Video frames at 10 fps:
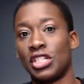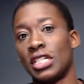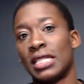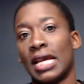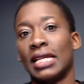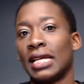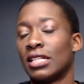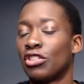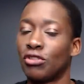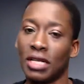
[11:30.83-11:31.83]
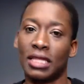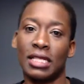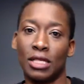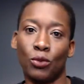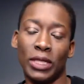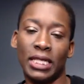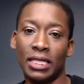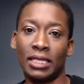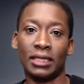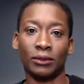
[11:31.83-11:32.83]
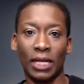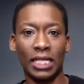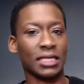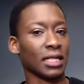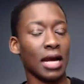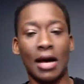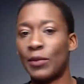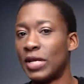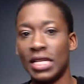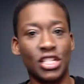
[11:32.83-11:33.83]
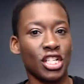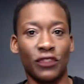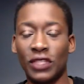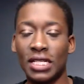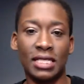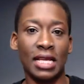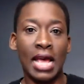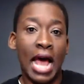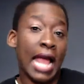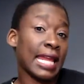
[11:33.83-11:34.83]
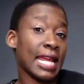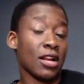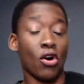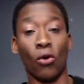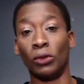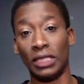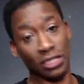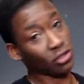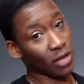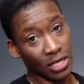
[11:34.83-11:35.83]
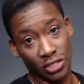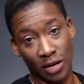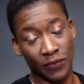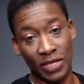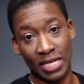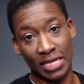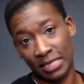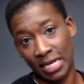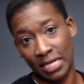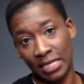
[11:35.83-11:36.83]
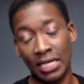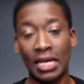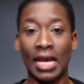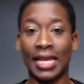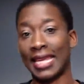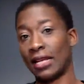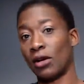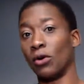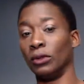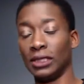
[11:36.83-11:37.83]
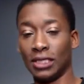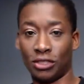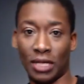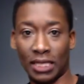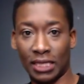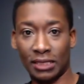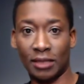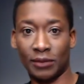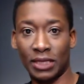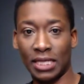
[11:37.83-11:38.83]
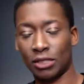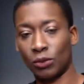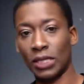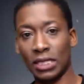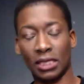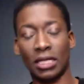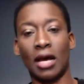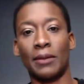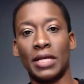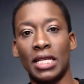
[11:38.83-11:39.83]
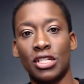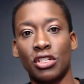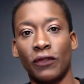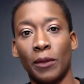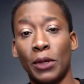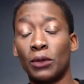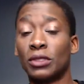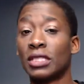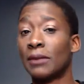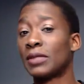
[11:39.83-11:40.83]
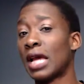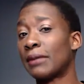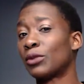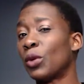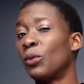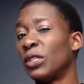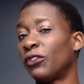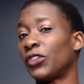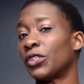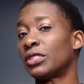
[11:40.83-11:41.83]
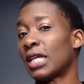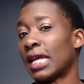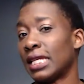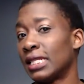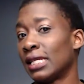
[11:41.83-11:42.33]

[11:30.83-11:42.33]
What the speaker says: tight and strengthening weak, right? It's a combination of things. I can't only stretch something that's tight. I can't only strengthen something that's weak. It's a combination of the both. Sometimes when we feel tight,